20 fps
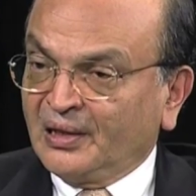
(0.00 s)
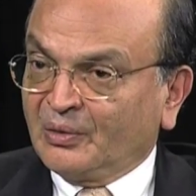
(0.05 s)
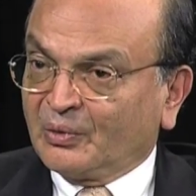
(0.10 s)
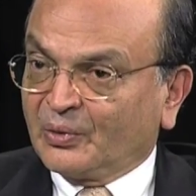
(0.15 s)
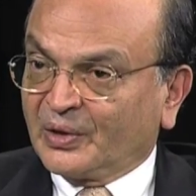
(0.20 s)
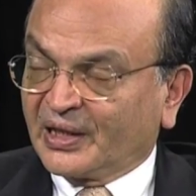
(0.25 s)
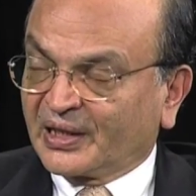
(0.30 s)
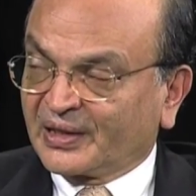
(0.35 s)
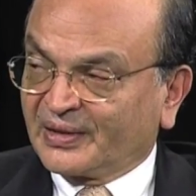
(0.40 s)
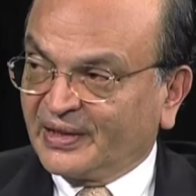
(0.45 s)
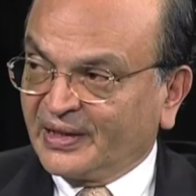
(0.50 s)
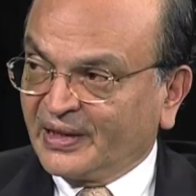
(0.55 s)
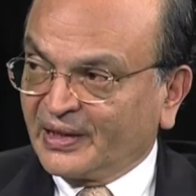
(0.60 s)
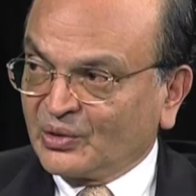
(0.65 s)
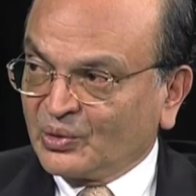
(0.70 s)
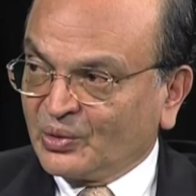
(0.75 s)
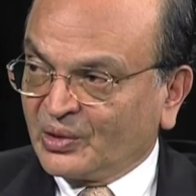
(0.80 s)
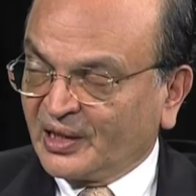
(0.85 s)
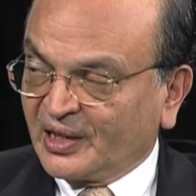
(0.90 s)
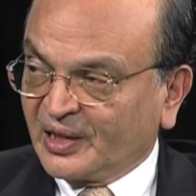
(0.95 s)
We are there
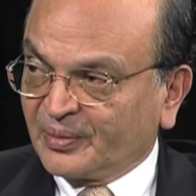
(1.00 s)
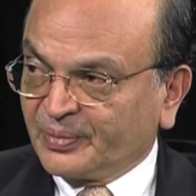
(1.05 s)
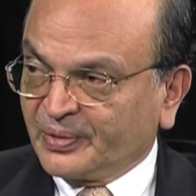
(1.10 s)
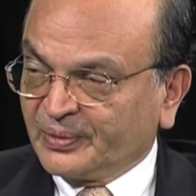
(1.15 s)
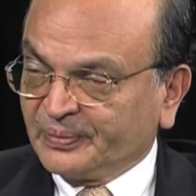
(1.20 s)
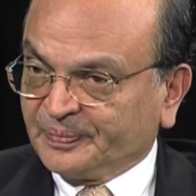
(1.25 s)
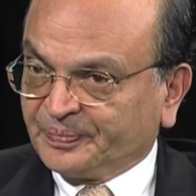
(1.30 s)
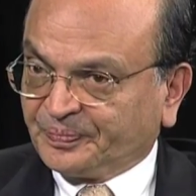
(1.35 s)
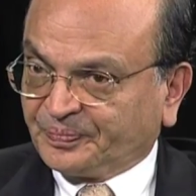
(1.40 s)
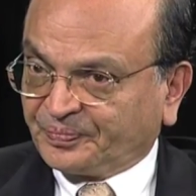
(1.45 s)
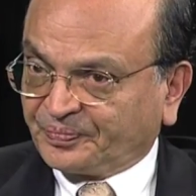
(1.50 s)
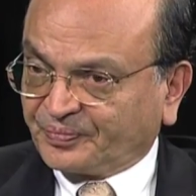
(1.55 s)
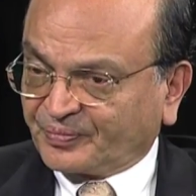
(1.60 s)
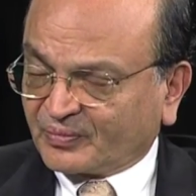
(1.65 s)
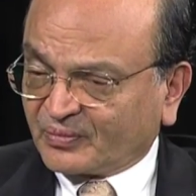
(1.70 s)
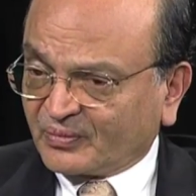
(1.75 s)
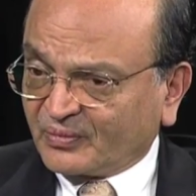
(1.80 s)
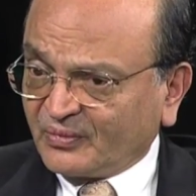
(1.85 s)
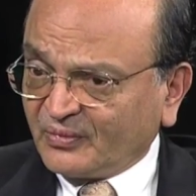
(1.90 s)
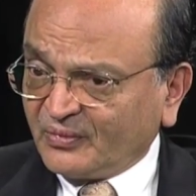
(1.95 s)
to help
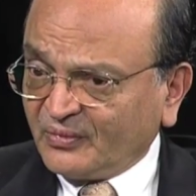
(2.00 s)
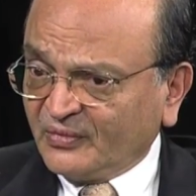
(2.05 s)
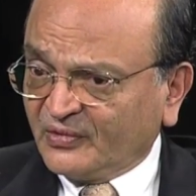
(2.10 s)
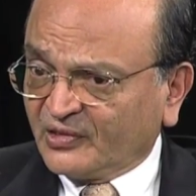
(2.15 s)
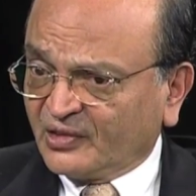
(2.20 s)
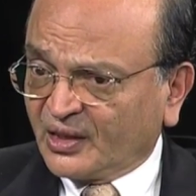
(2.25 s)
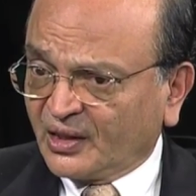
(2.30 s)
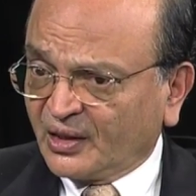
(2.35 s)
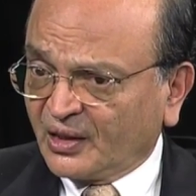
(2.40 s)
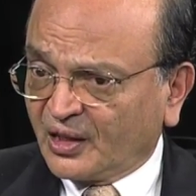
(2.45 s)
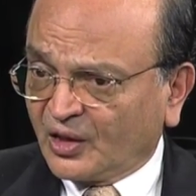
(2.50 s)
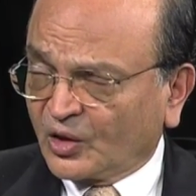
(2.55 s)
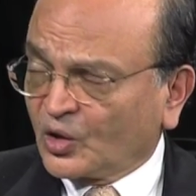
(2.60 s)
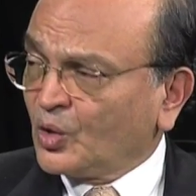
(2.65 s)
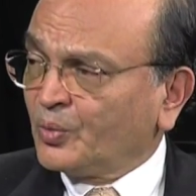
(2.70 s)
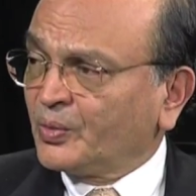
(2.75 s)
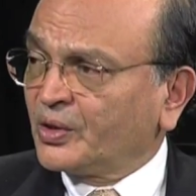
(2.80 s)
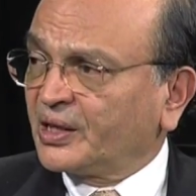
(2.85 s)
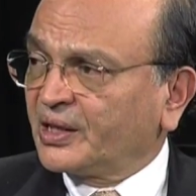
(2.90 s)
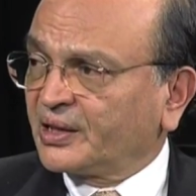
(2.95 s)
uh,
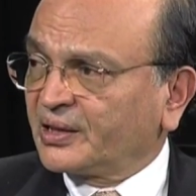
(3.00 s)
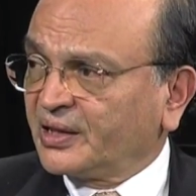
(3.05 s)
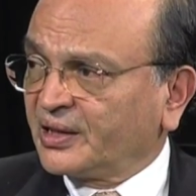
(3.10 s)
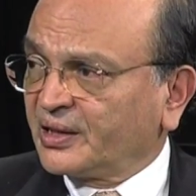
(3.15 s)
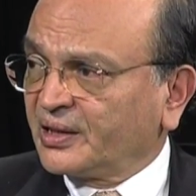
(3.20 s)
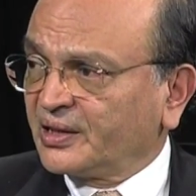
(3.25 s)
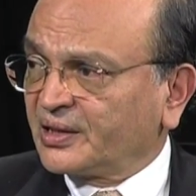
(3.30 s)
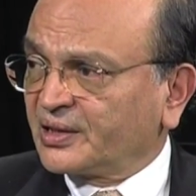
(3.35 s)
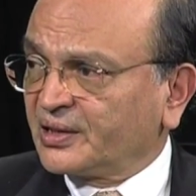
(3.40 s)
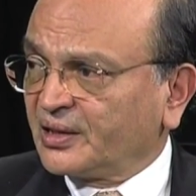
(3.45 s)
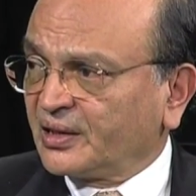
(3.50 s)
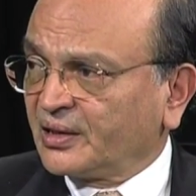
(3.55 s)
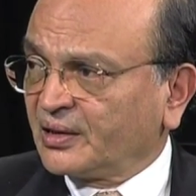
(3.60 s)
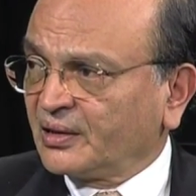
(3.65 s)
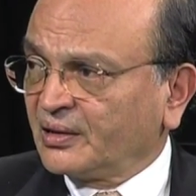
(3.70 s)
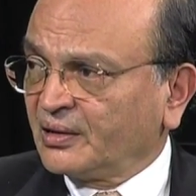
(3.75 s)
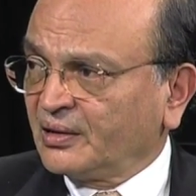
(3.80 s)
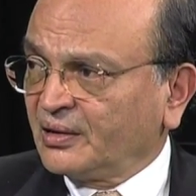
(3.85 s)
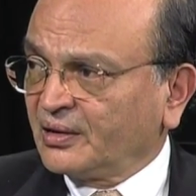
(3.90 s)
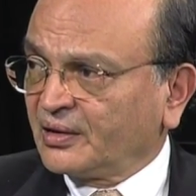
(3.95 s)
accommodate the
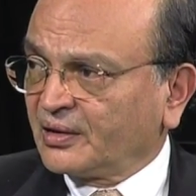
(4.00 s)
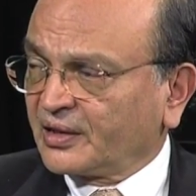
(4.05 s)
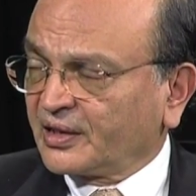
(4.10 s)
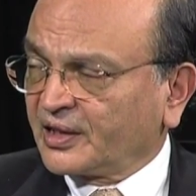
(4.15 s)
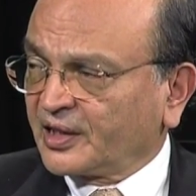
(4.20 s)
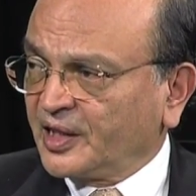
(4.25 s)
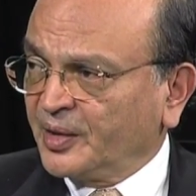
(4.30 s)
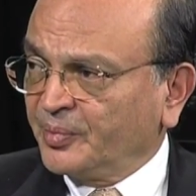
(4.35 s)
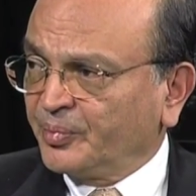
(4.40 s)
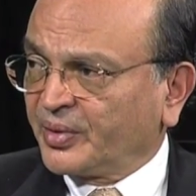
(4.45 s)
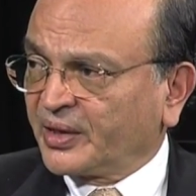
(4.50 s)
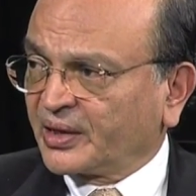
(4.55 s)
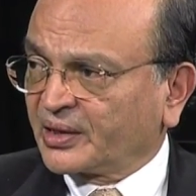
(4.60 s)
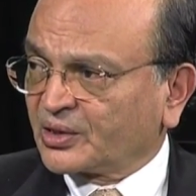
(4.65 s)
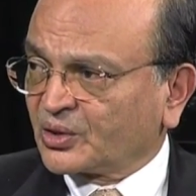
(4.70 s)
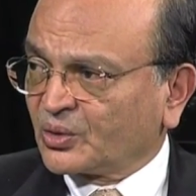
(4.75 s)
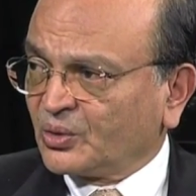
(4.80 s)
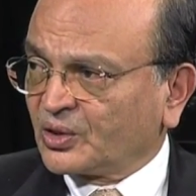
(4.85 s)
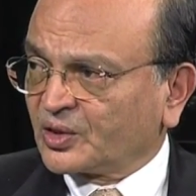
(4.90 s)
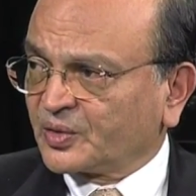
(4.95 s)
additional uh,
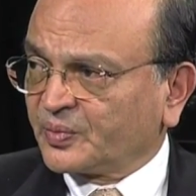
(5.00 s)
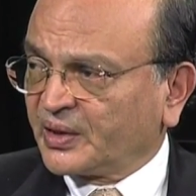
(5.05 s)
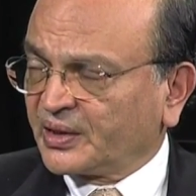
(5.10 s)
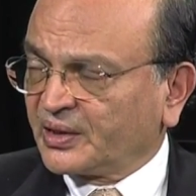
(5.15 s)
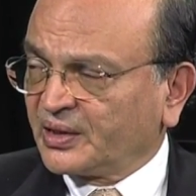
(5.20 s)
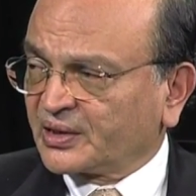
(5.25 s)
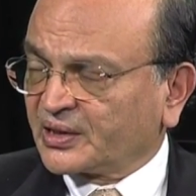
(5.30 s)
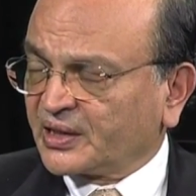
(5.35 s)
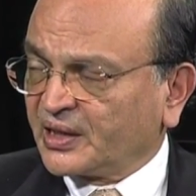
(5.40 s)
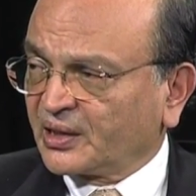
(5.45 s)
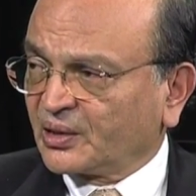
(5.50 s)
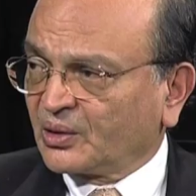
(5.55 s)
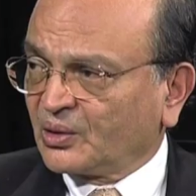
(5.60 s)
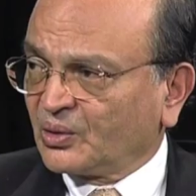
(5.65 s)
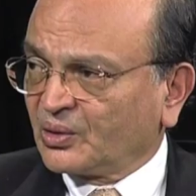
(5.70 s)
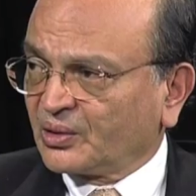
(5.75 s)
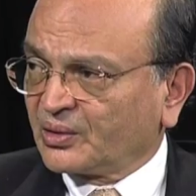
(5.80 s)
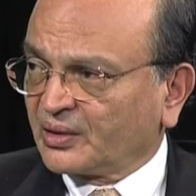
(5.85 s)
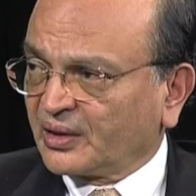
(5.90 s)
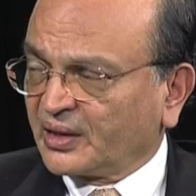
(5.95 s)
impacts caused by the
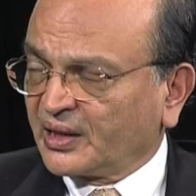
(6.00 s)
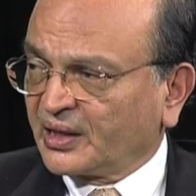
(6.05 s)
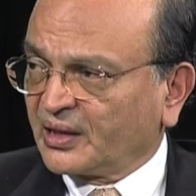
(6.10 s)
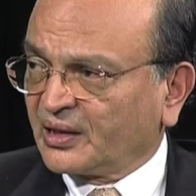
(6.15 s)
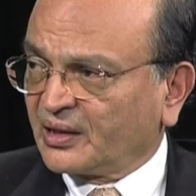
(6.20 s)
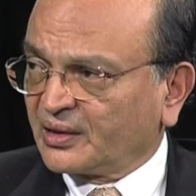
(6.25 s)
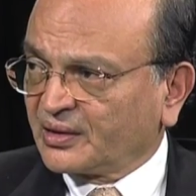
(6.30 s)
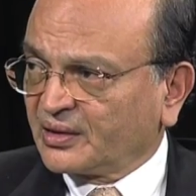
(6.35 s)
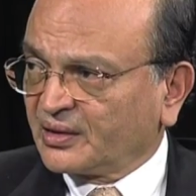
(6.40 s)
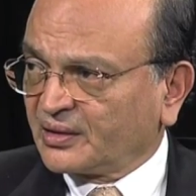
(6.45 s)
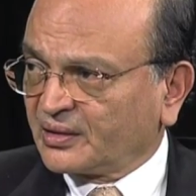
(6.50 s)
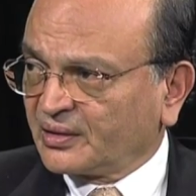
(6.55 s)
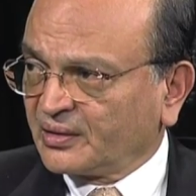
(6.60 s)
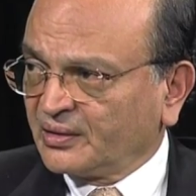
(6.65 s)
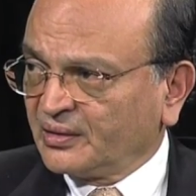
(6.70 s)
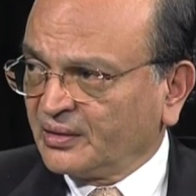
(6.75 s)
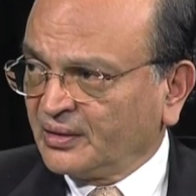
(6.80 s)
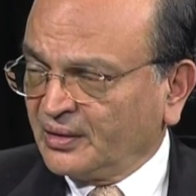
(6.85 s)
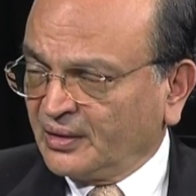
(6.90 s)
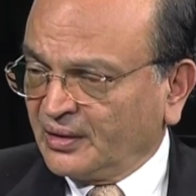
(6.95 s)
cyclone and other
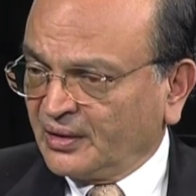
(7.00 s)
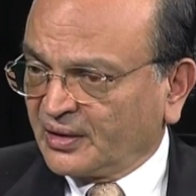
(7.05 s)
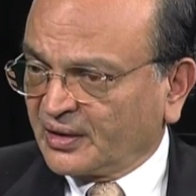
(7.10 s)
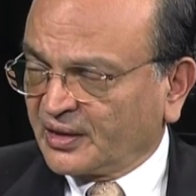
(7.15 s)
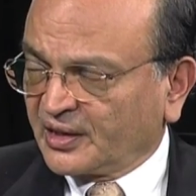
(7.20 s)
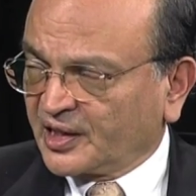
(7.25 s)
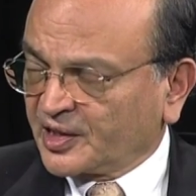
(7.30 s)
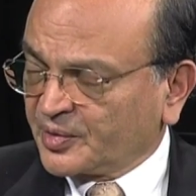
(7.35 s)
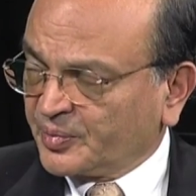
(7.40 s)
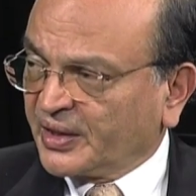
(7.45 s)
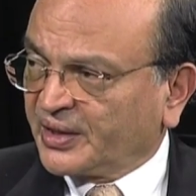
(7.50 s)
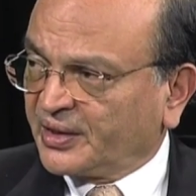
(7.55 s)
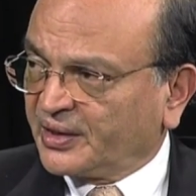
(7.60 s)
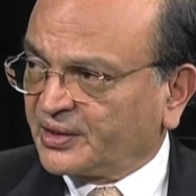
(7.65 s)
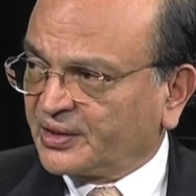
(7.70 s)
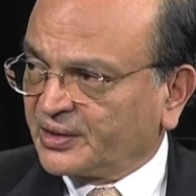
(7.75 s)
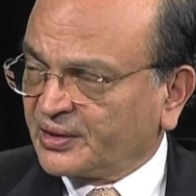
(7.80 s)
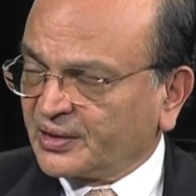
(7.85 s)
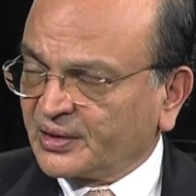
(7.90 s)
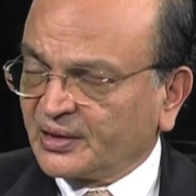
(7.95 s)
uh,
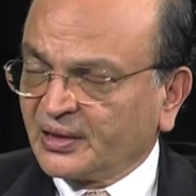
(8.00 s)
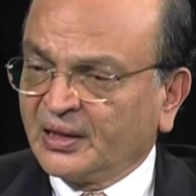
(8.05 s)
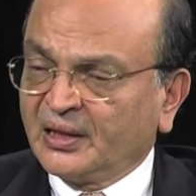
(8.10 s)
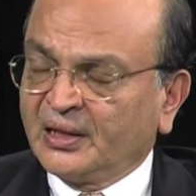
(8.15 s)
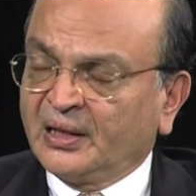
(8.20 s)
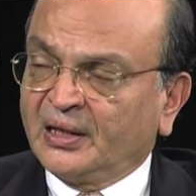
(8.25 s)
expenditures.